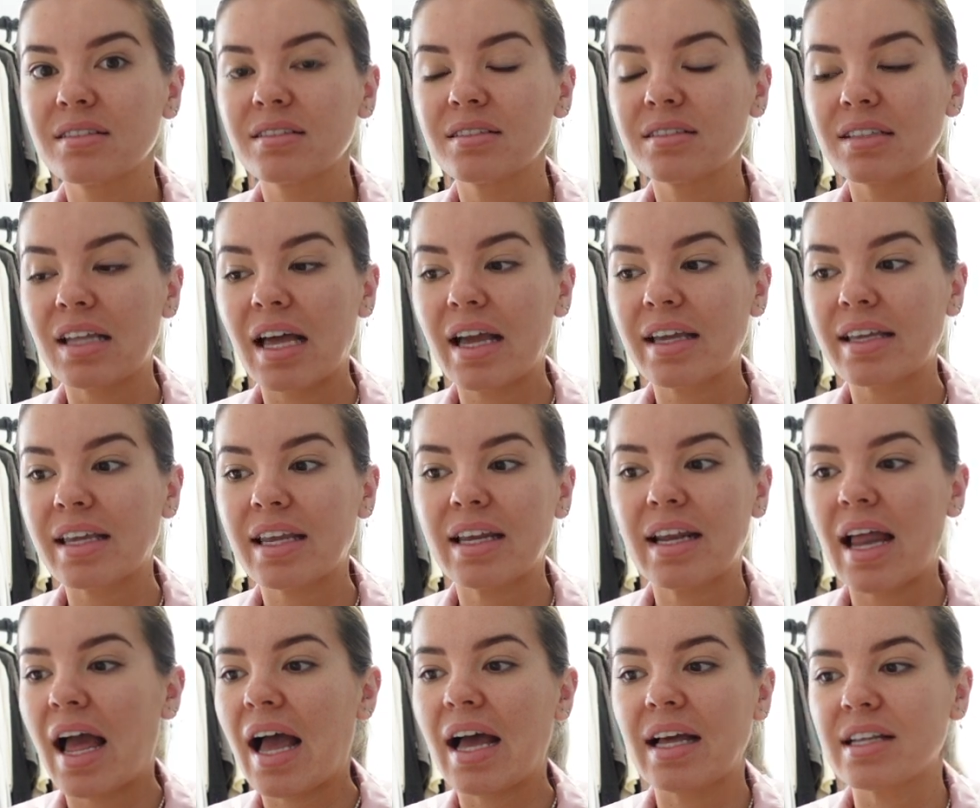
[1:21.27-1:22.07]
Like
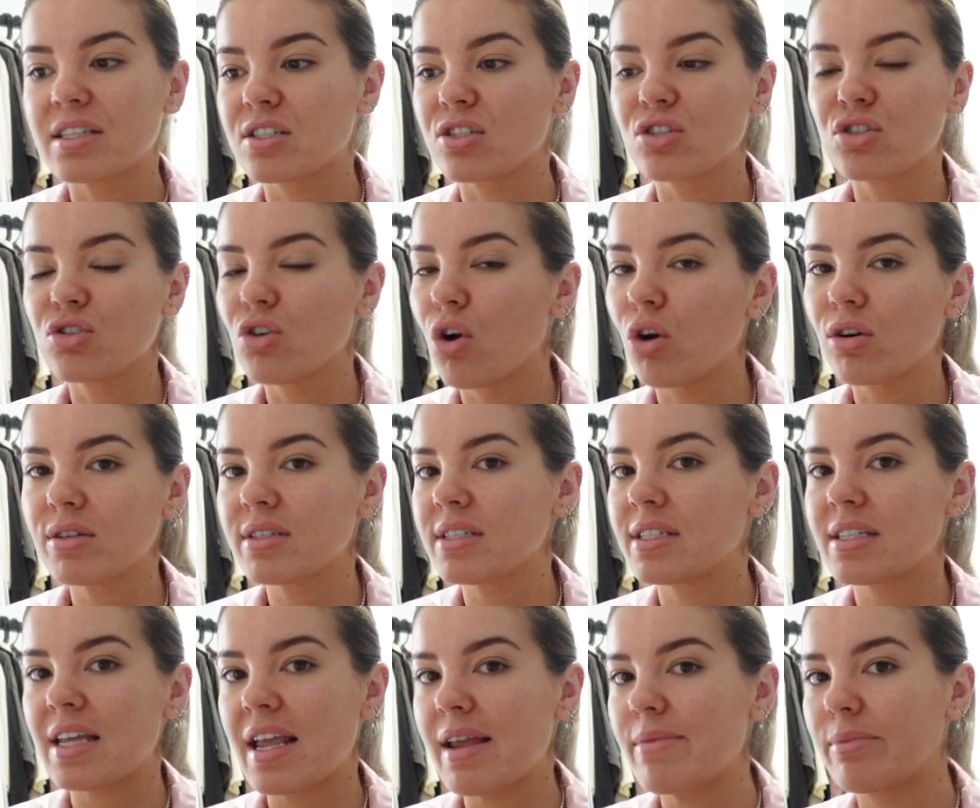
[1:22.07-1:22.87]
it has not
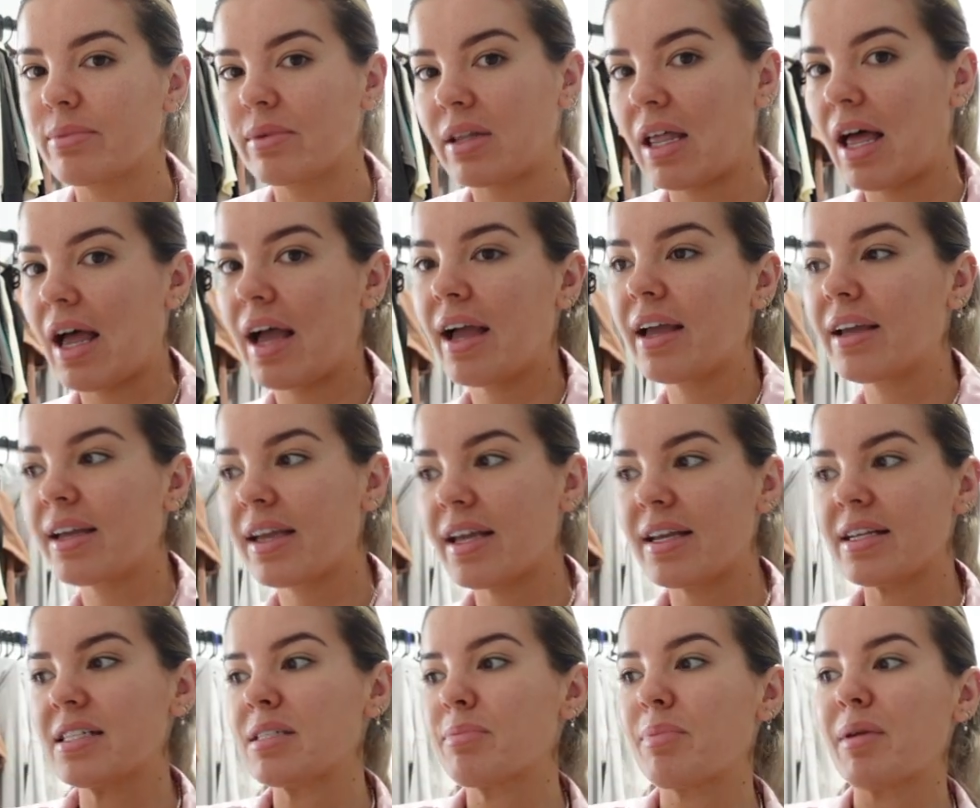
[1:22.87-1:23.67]
seemed like
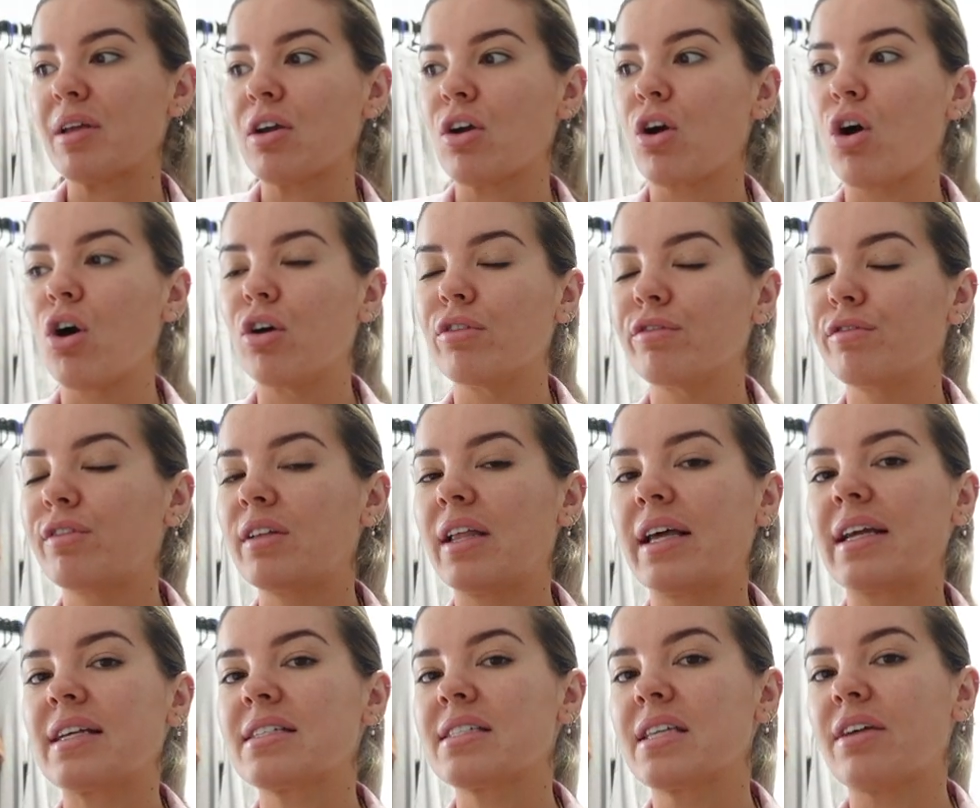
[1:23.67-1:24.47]
he's been gone for
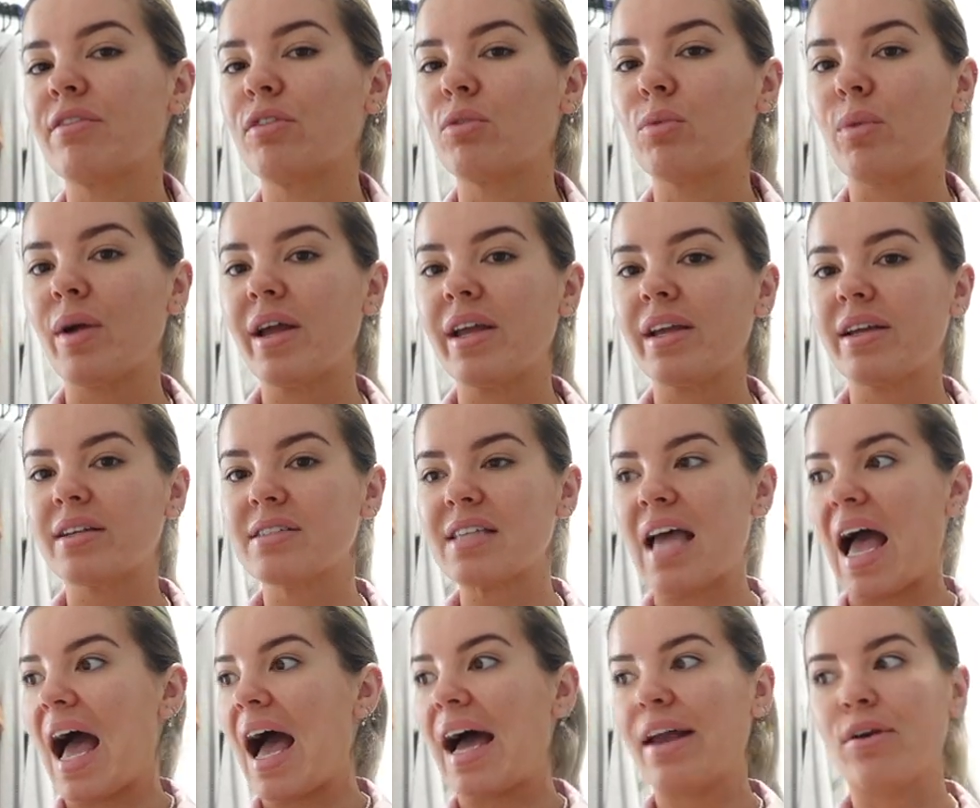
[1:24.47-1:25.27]
like seven
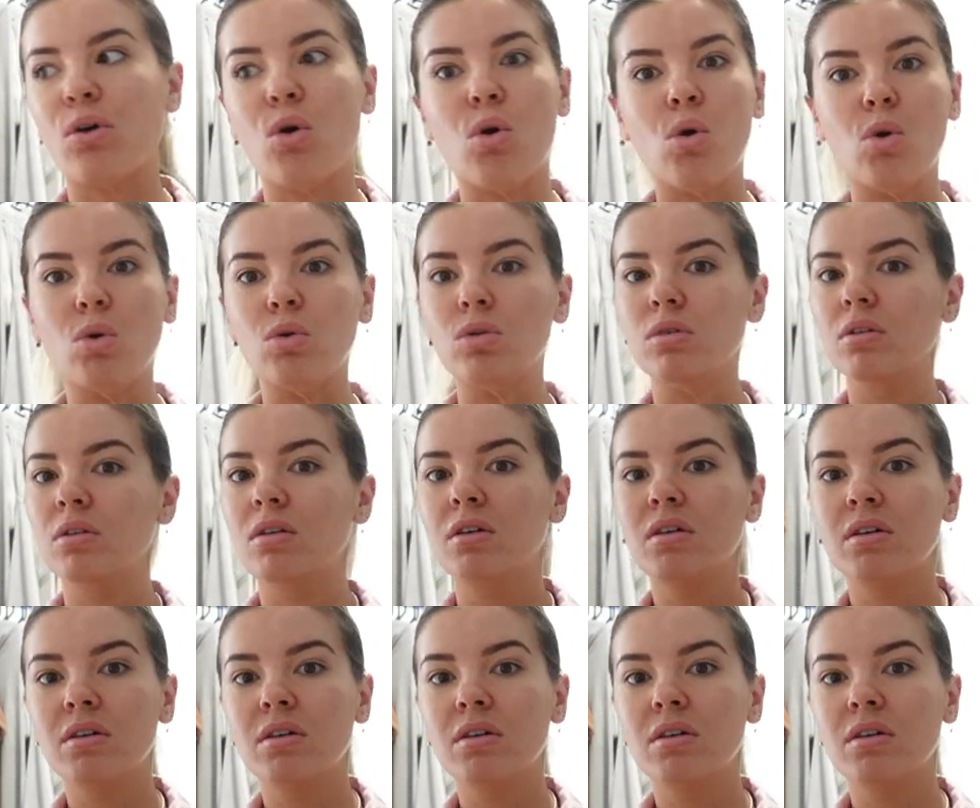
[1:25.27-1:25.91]
weeks at all.